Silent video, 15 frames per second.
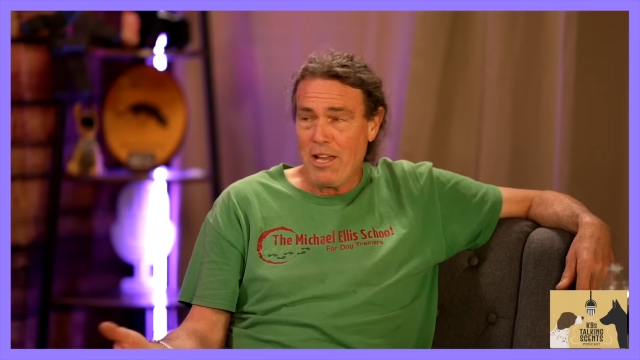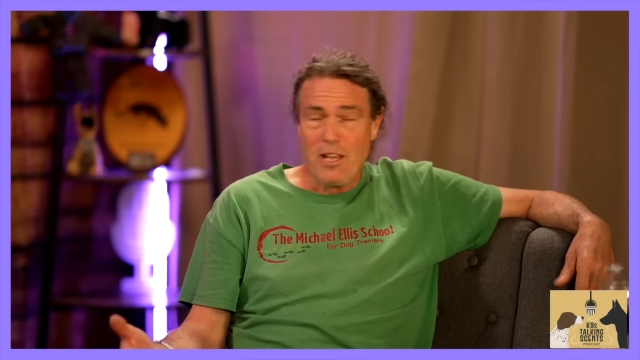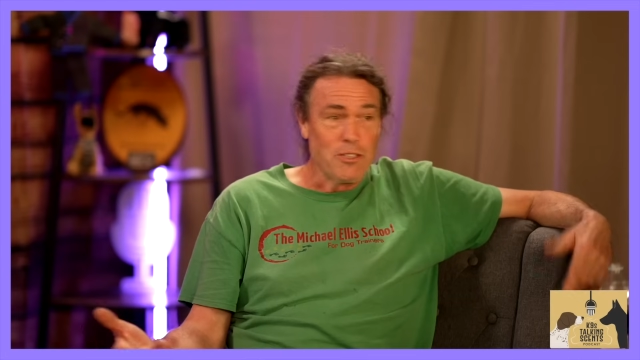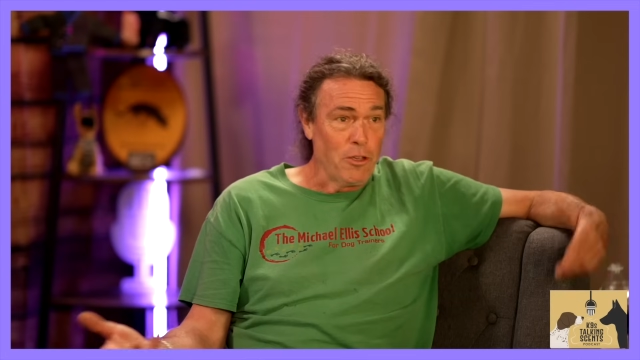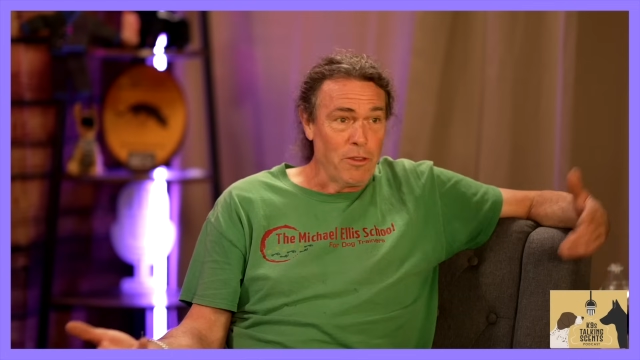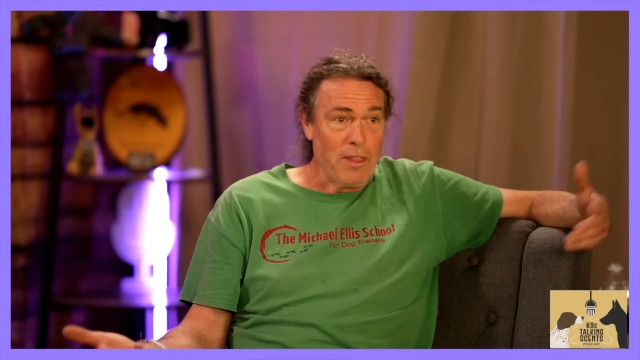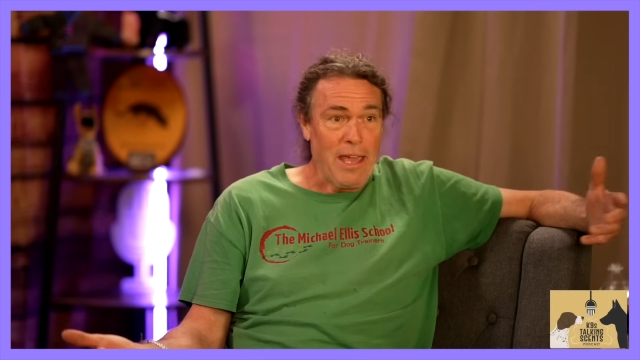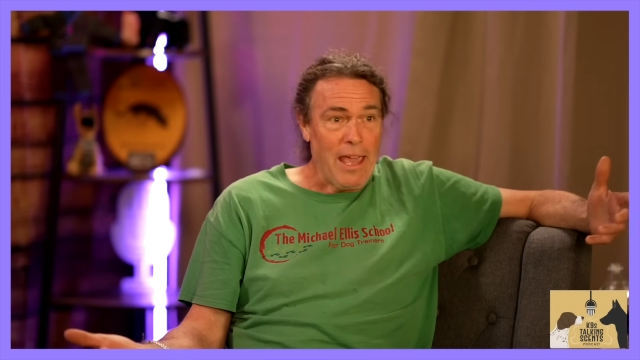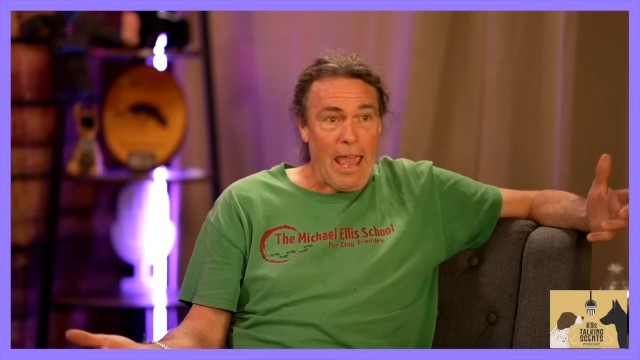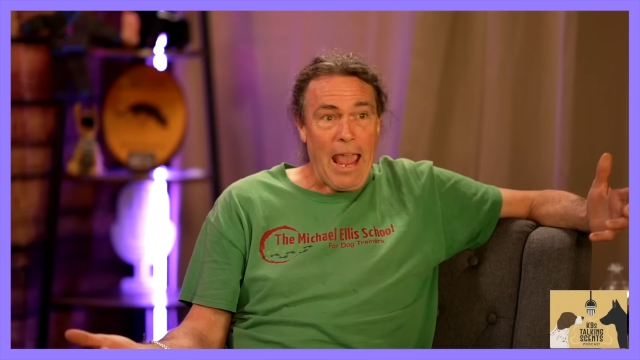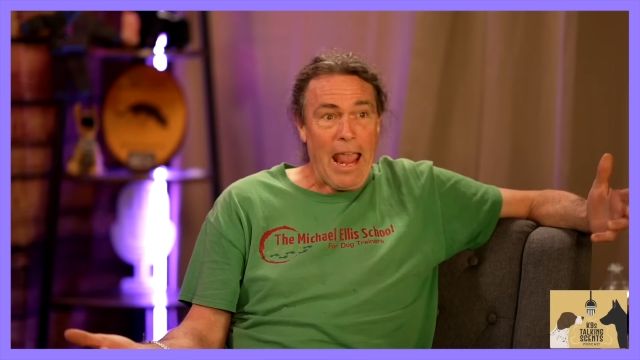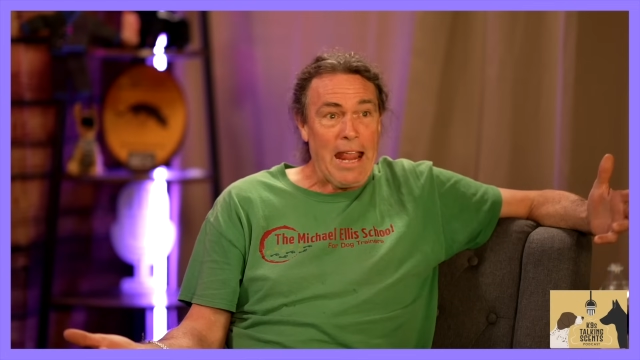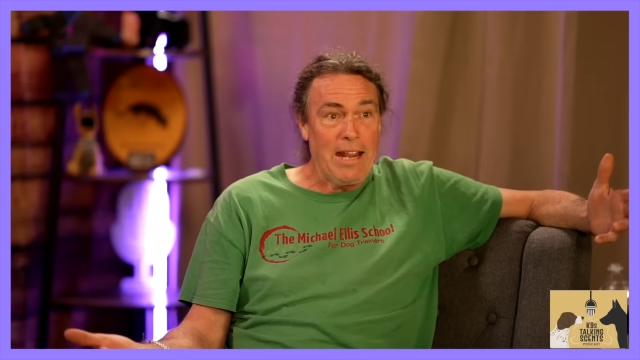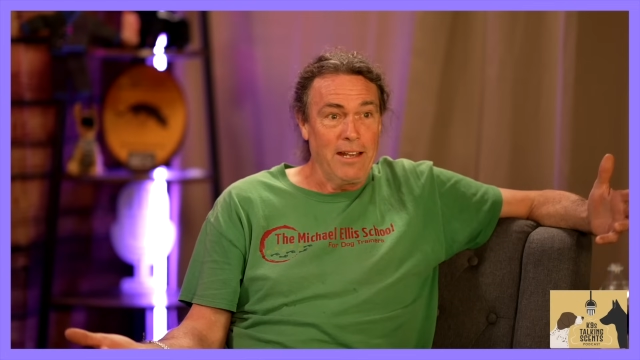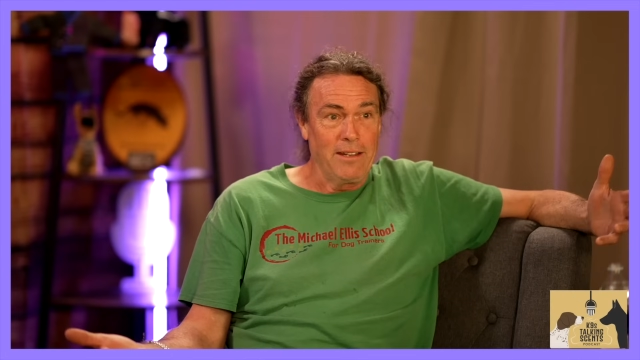So they
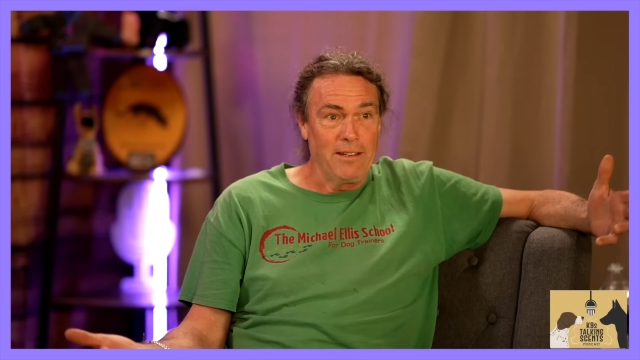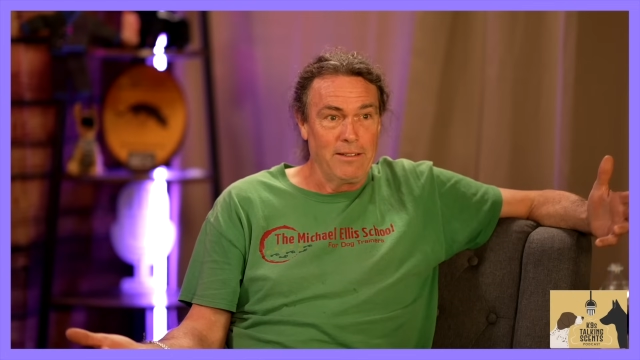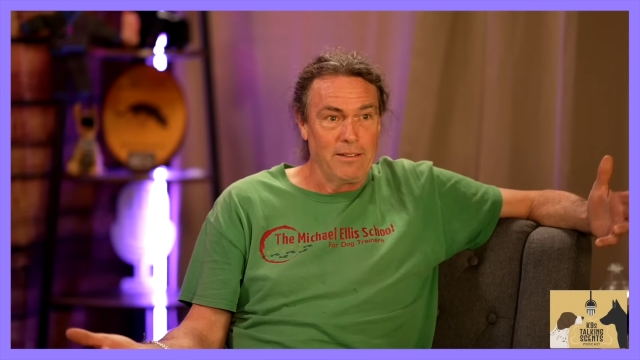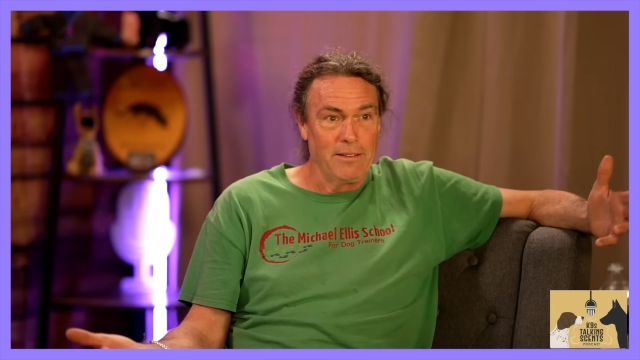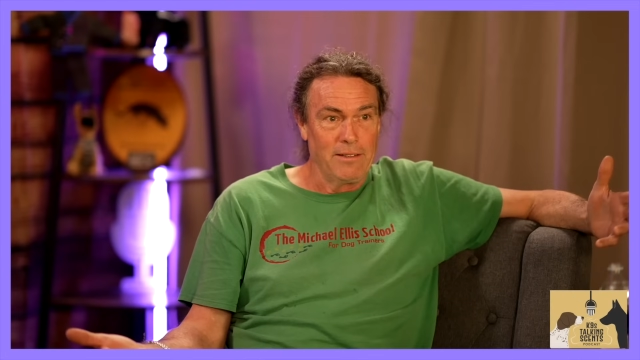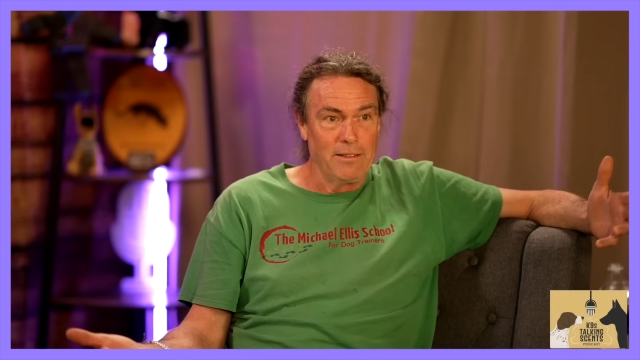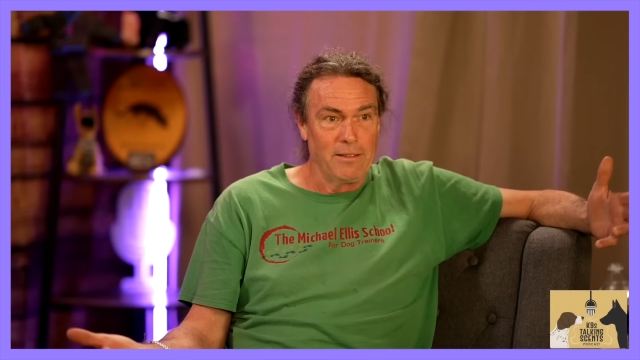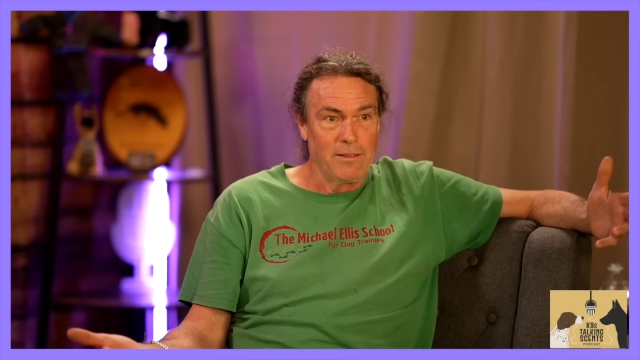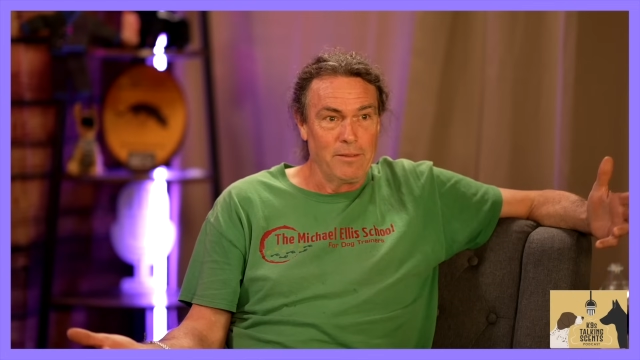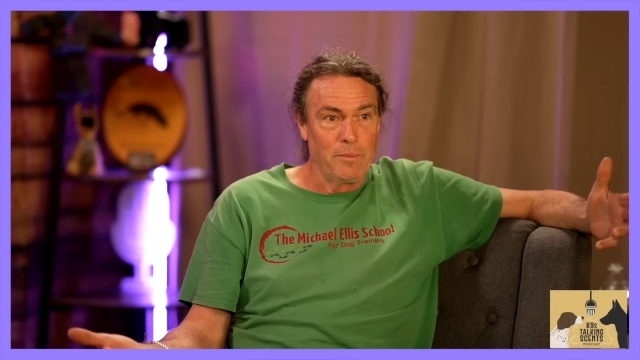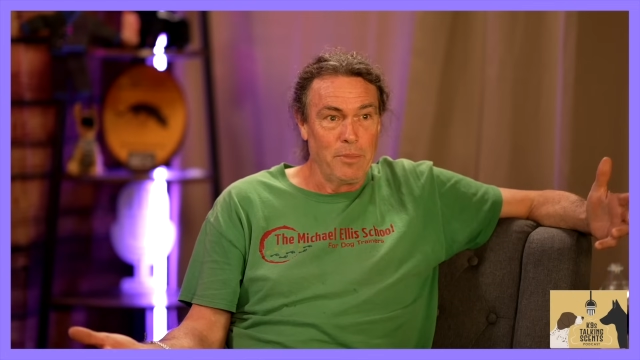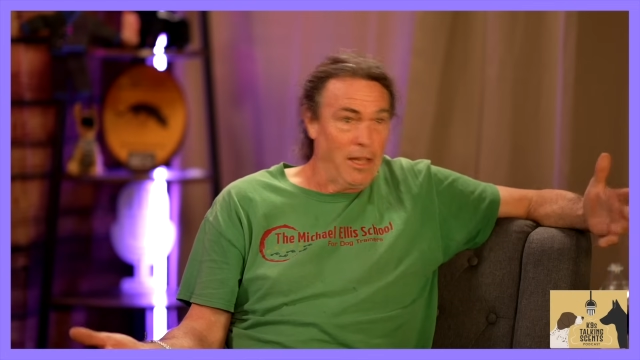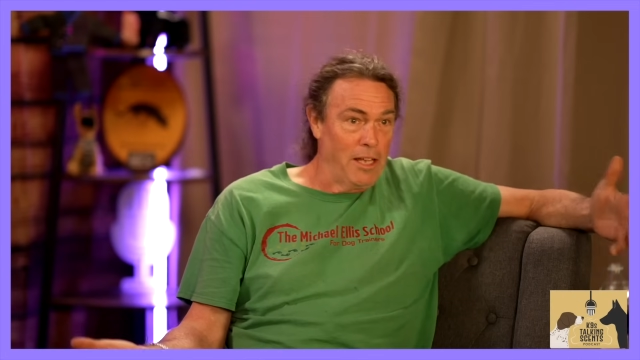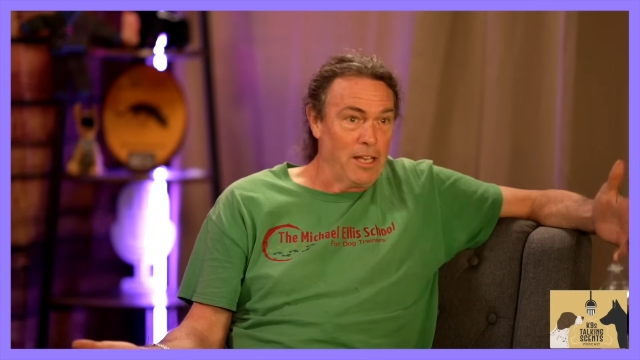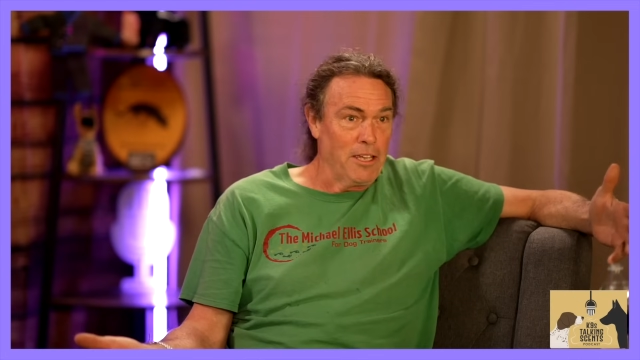ate
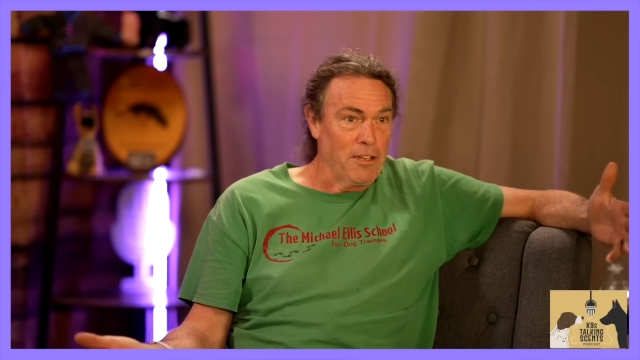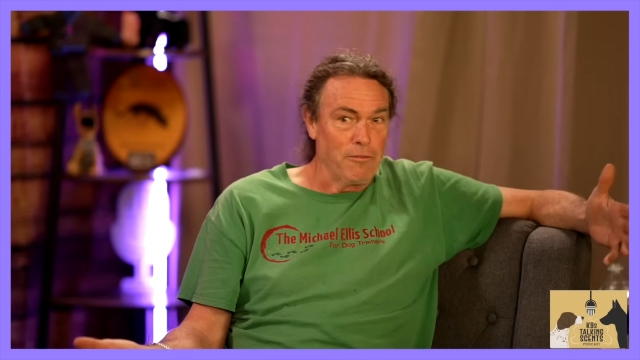plenty